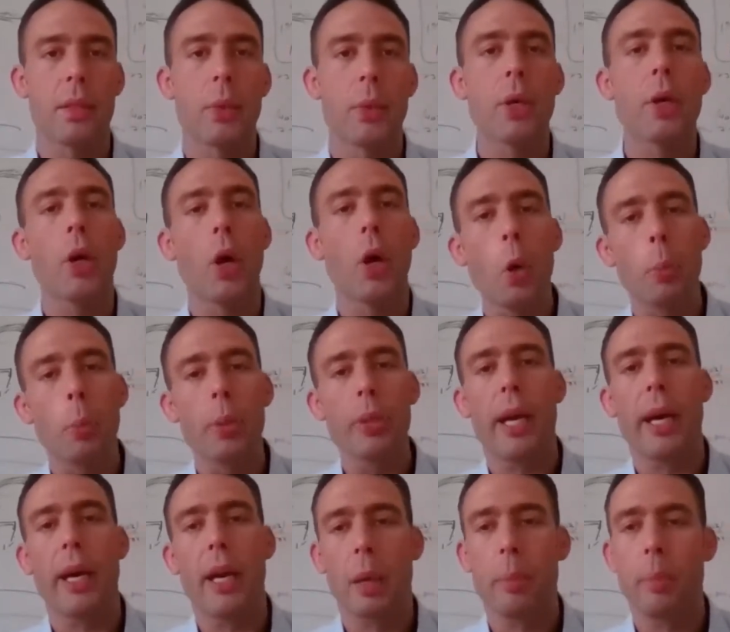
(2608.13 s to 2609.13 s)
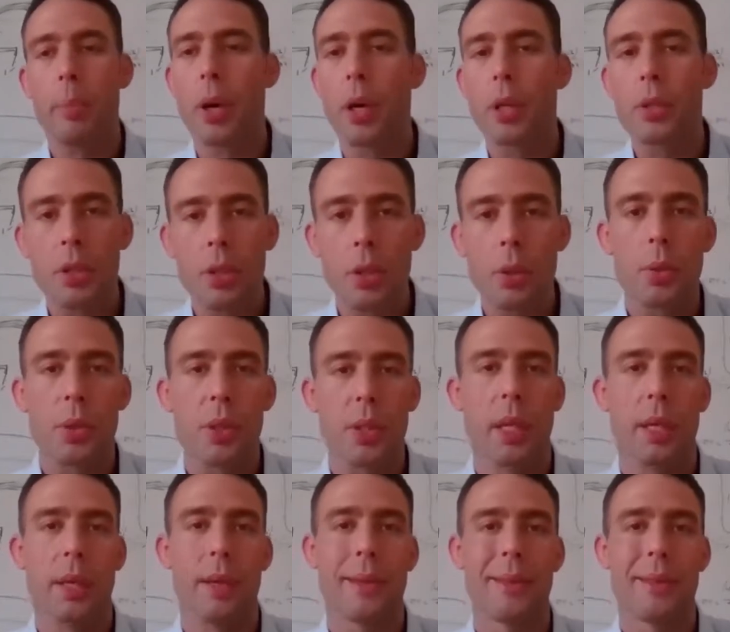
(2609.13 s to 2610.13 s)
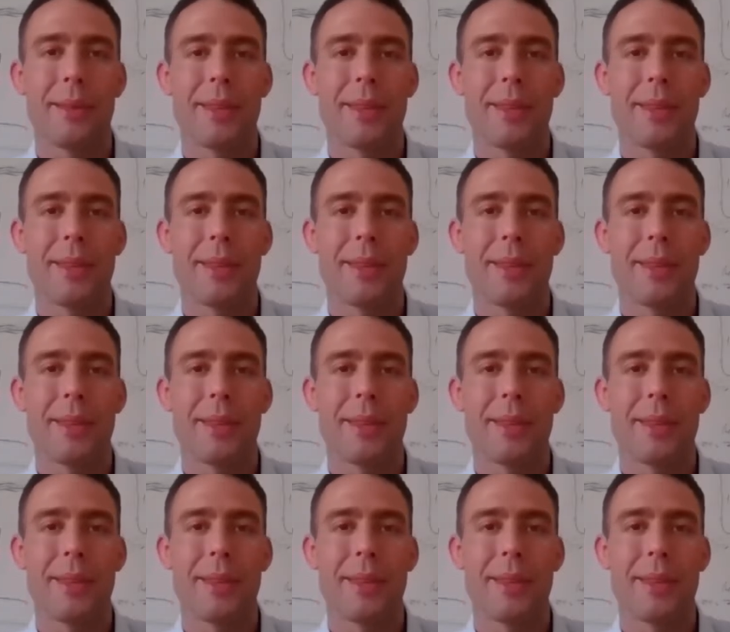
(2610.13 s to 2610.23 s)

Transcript: We're going to open that up on Tuesday.